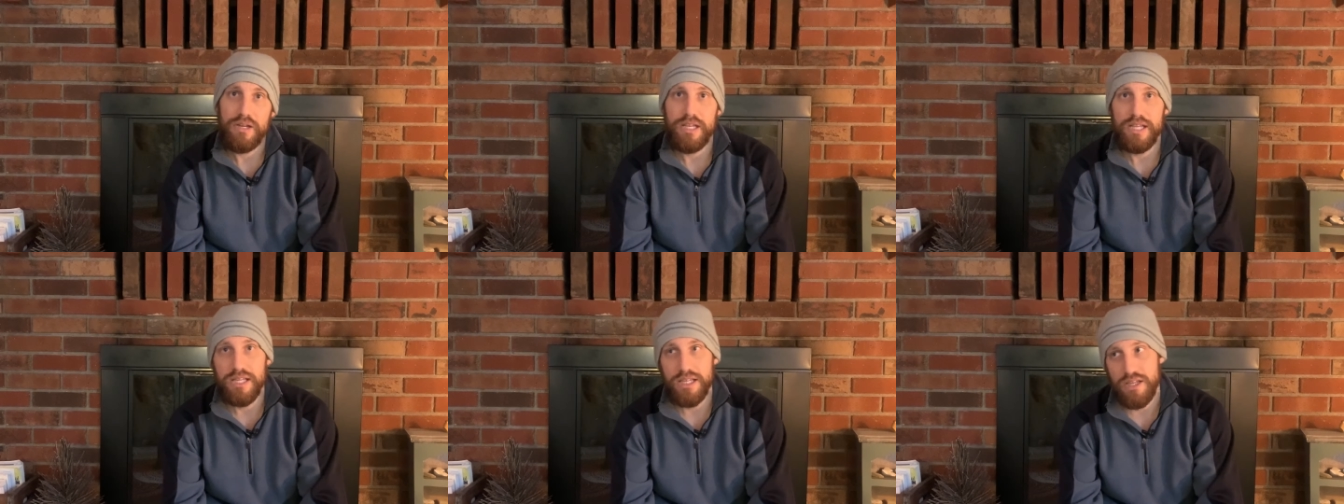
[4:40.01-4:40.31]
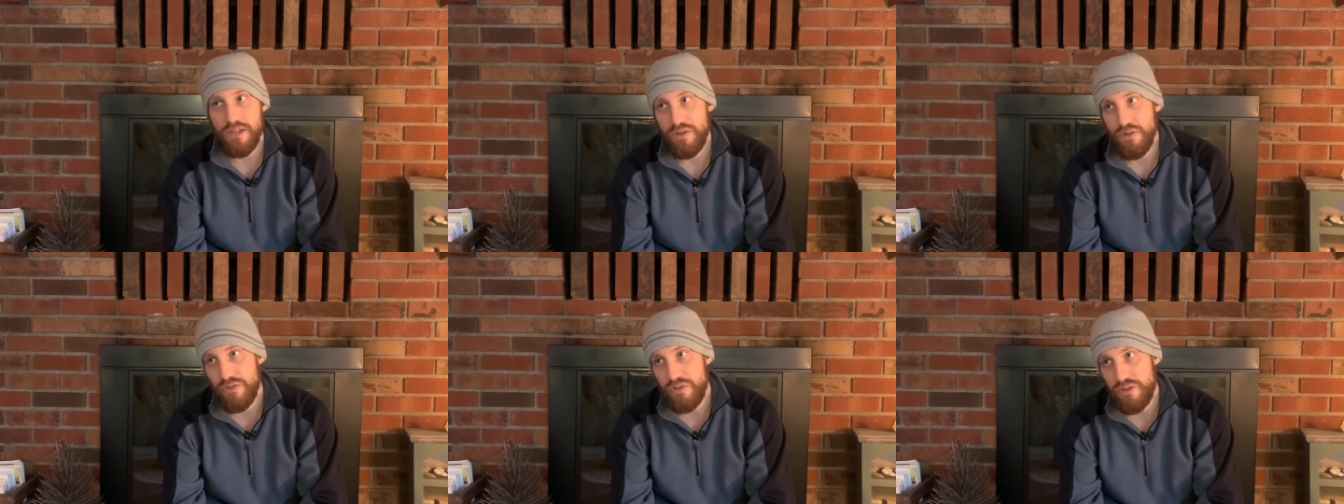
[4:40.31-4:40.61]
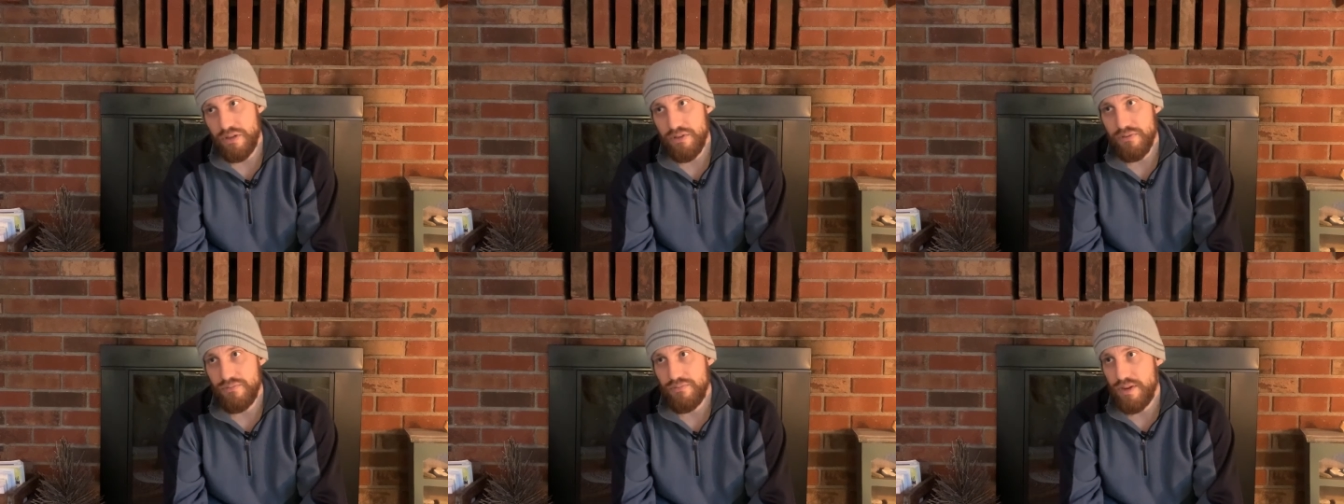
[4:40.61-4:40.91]
He killed
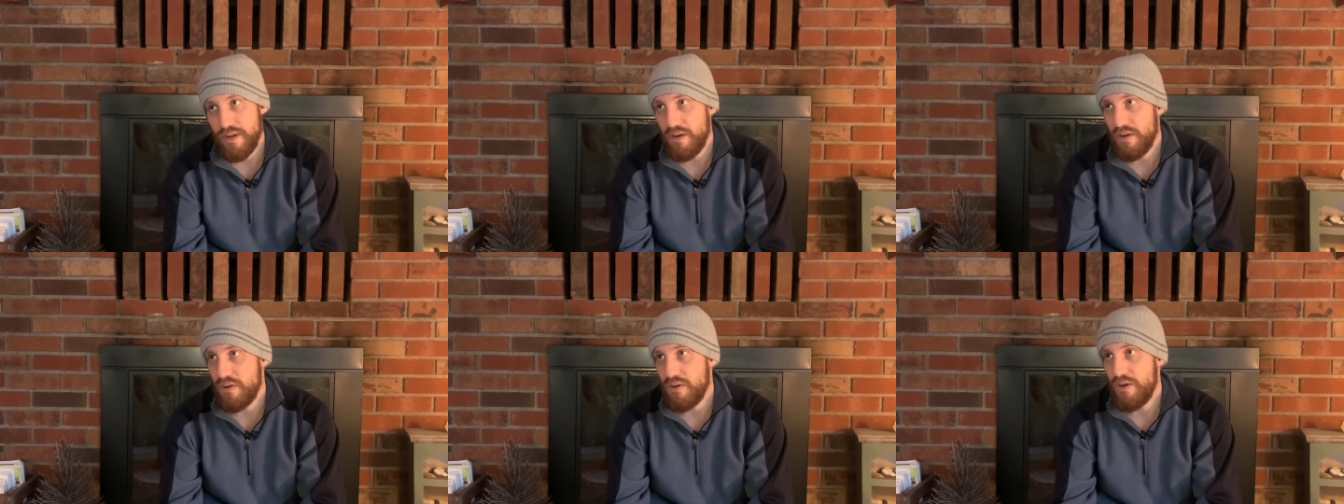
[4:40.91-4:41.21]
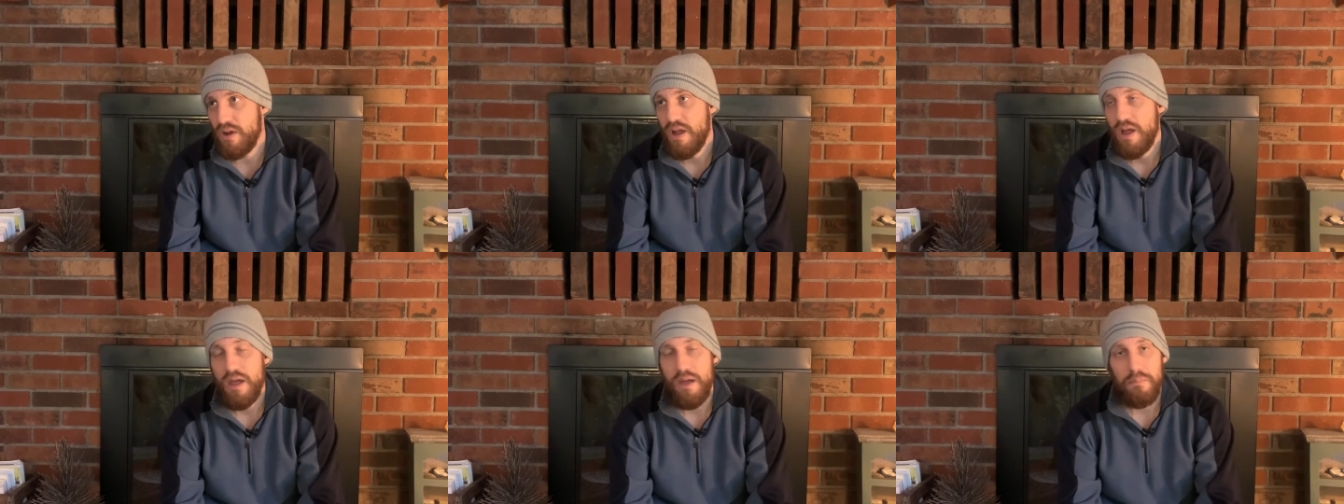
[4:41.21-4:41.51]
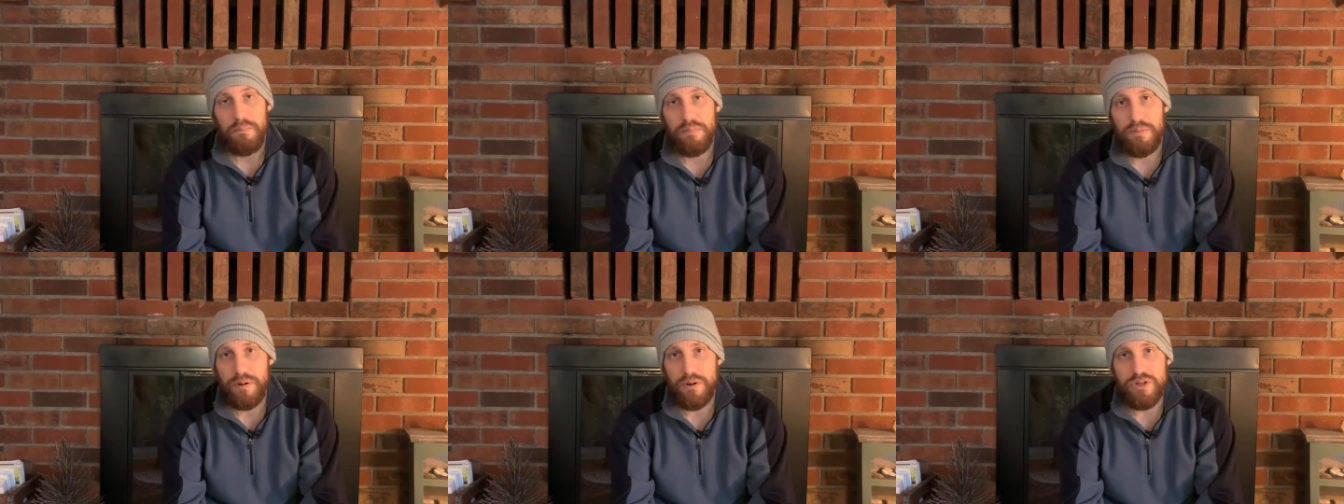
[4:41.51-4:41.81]
the affair
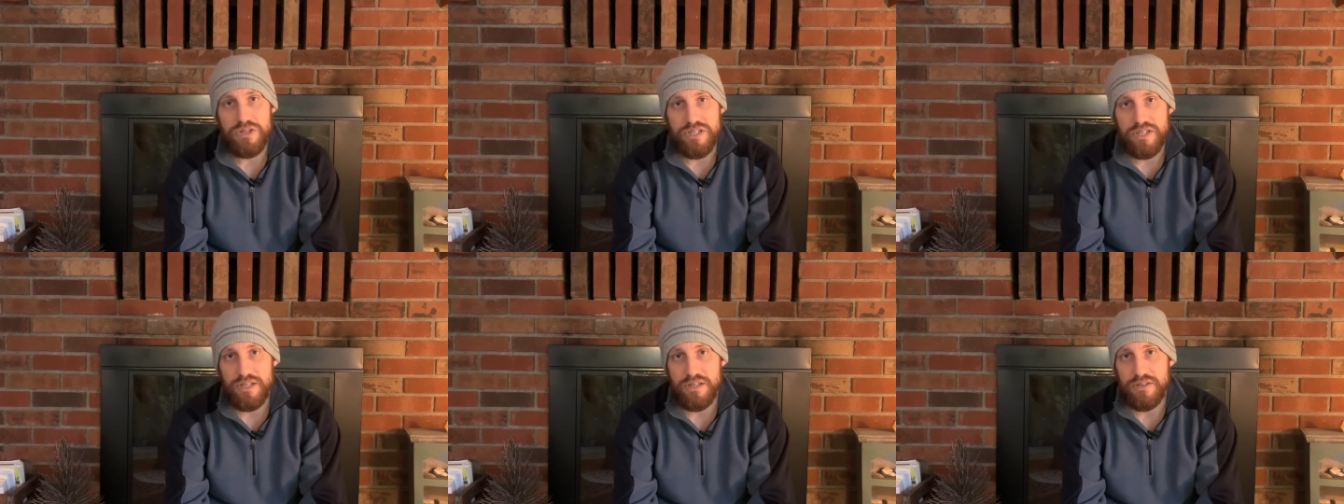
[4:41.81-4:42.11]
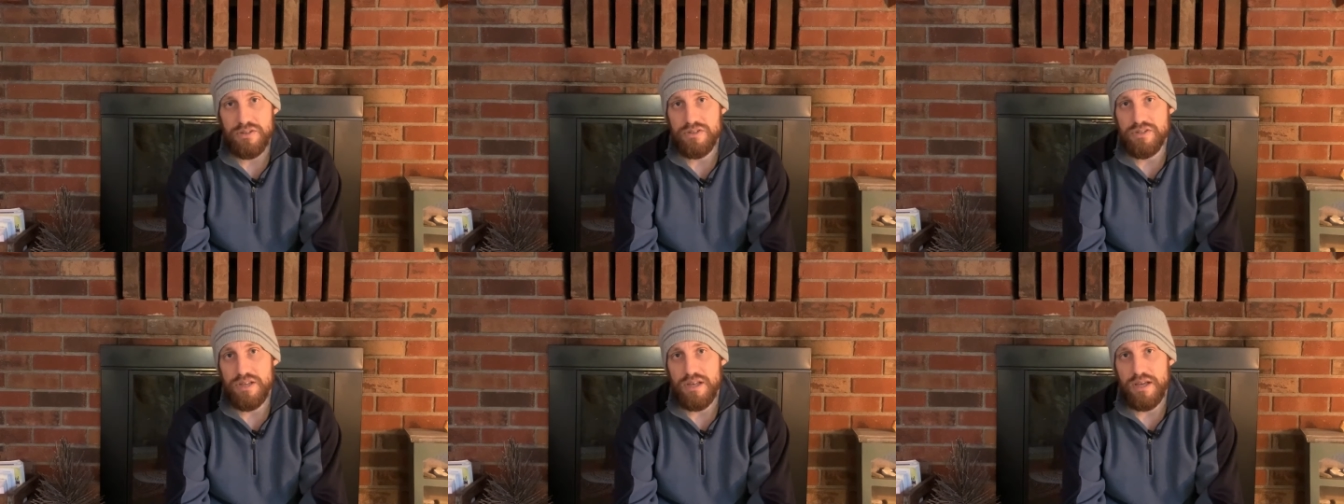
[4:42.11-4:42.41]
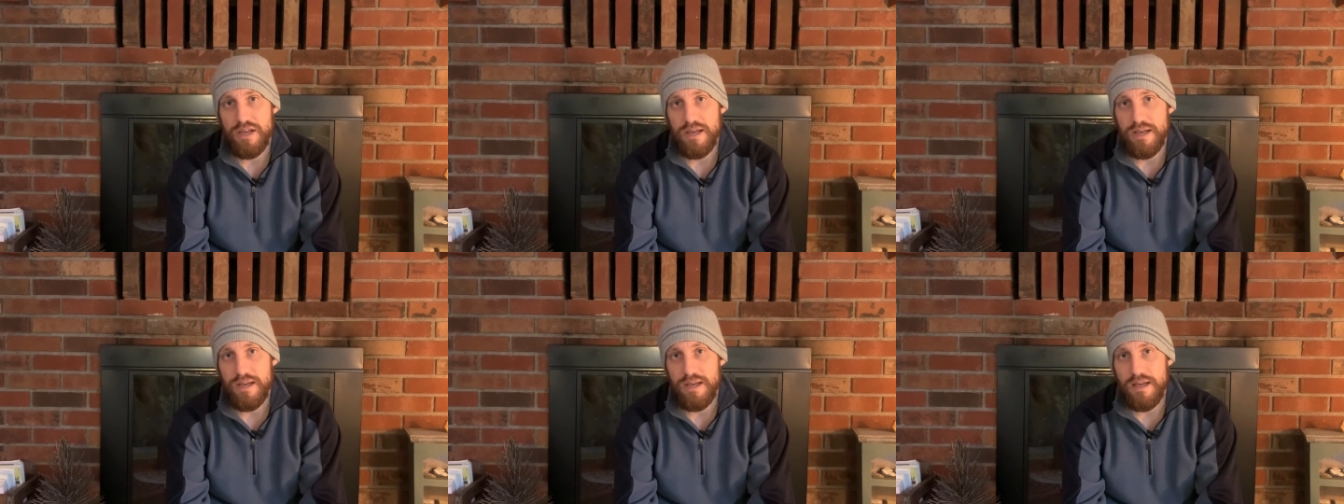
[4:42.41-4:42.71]
person's
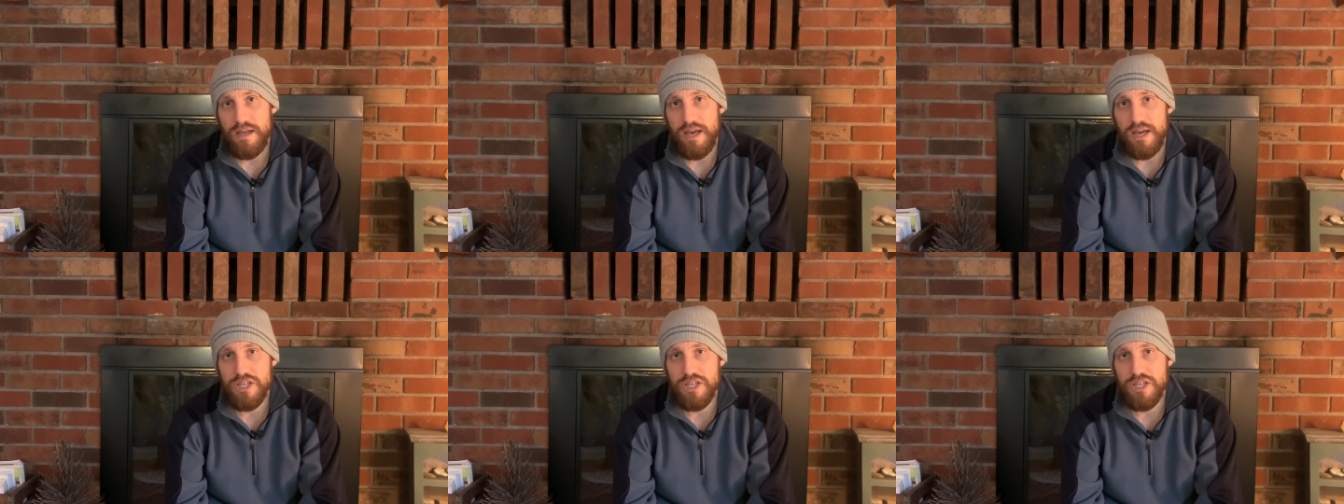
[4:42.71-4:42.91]
uh,